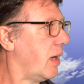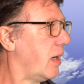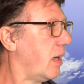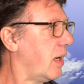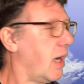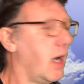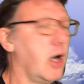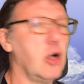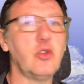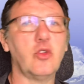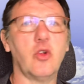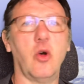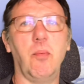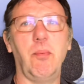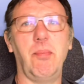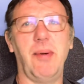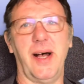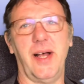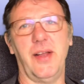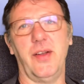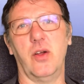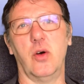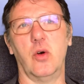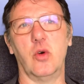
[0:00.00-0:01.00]

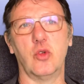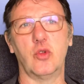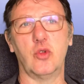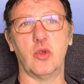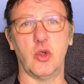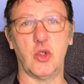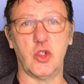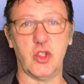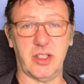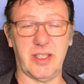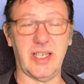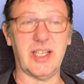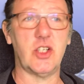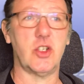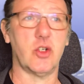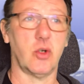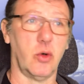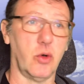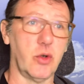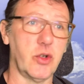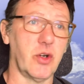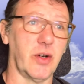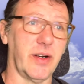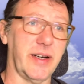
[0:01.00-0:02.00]
Autopano to stitch
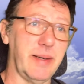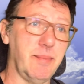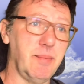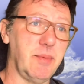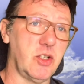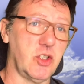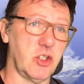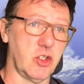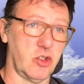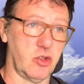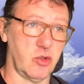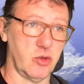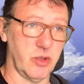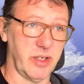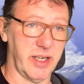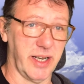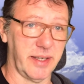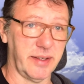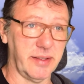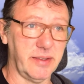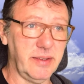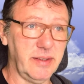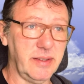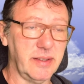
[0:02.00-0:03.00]
all your images
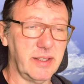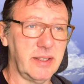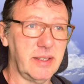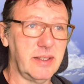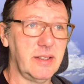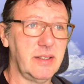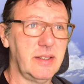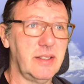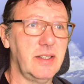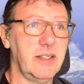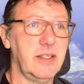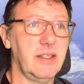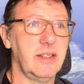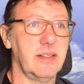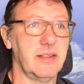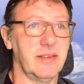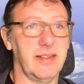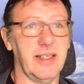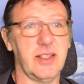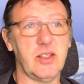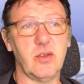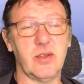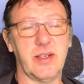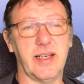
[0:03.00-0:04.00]
together.
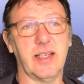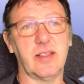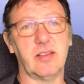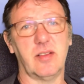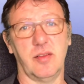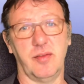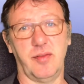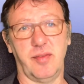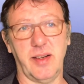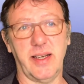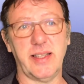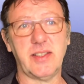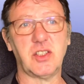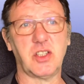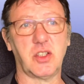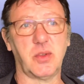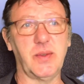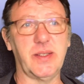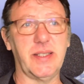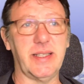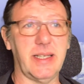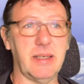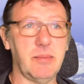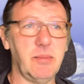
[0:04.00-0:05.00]
Then you get a flat
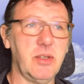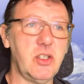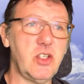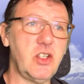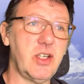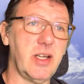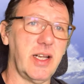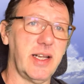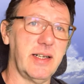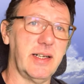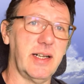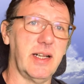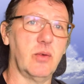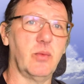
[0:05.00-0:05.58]
screen image, and then